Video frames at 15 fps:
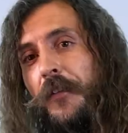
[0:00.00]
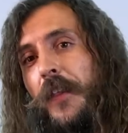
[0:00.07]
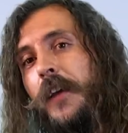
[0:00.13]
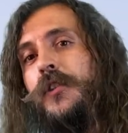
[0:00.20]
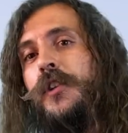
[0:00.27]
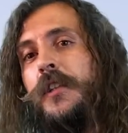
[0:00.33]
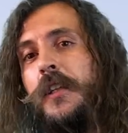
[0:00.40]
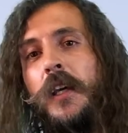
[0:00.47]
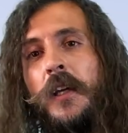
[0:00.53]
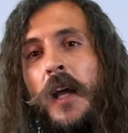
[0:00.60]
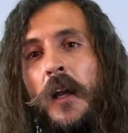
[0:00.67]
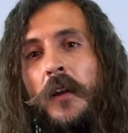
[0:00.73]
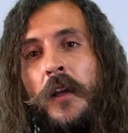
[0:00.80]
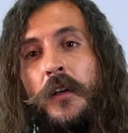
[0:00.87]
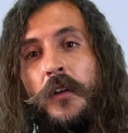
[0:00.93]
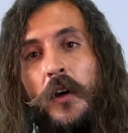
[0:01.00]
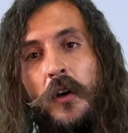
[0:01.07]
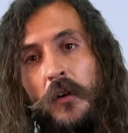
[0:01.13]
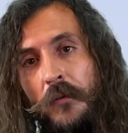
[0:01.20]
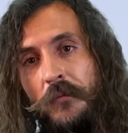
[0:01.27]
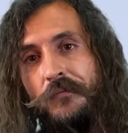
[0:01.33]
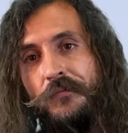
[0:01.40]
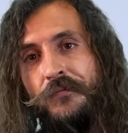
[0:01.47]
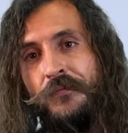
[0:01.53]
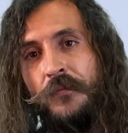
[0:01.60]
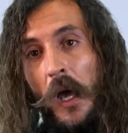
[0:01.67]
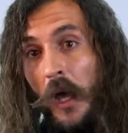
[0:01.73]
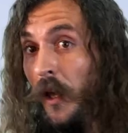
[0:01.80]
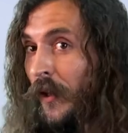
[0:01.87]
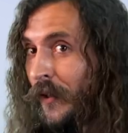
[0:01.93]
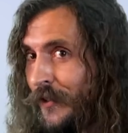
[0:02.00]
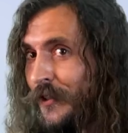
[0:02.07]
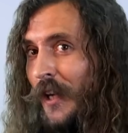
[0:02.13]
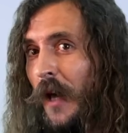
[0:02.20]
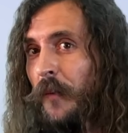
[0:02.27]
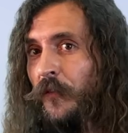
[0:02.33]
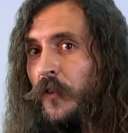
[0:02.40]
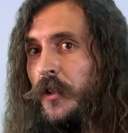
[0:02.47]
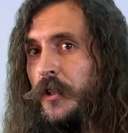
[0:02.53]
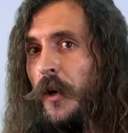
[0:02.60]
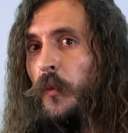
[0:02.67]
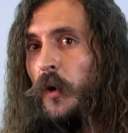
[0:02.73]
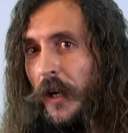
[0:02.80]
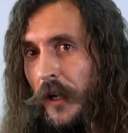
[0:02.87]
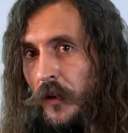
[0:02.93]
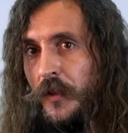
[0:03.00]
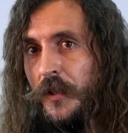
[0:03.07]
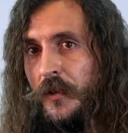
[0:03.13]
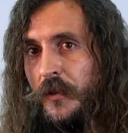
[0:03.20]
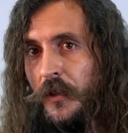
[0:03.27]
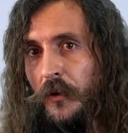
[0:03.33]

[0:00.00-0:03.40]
they just cannot let go, it's time for someone else to